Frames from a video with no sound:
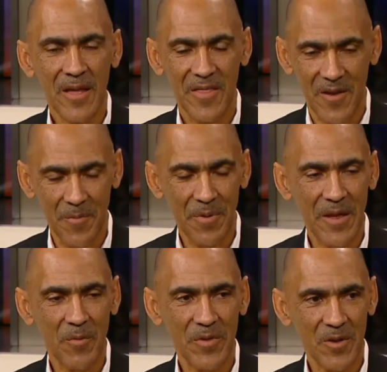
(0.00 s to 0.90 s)
They're
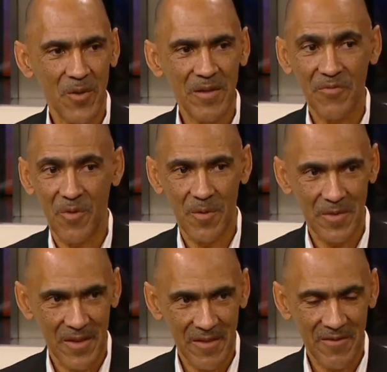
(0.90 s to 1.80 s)
playing with a great
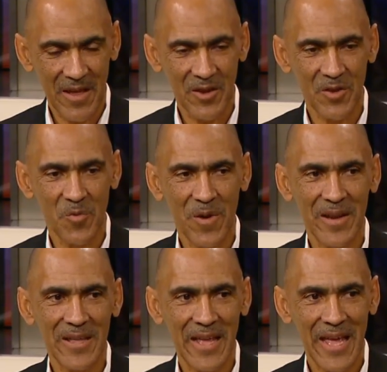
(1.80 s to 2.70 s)
formula. They've got a good
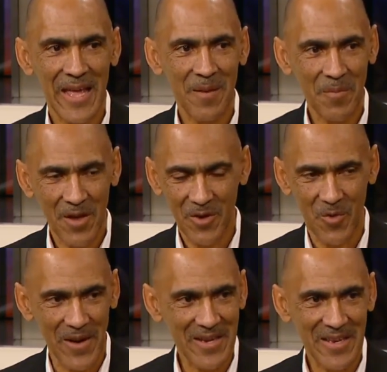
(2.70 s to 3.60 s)
running game,
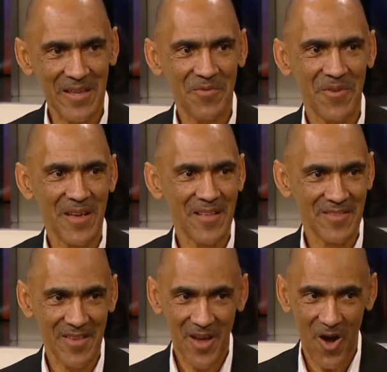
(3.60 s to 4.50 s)
great
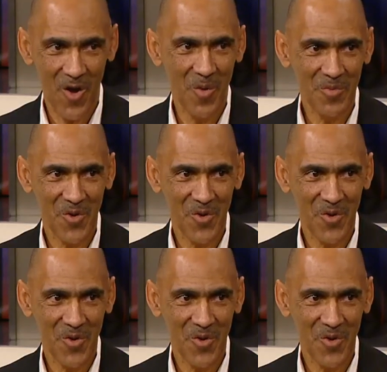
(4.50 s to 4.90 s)
defense, home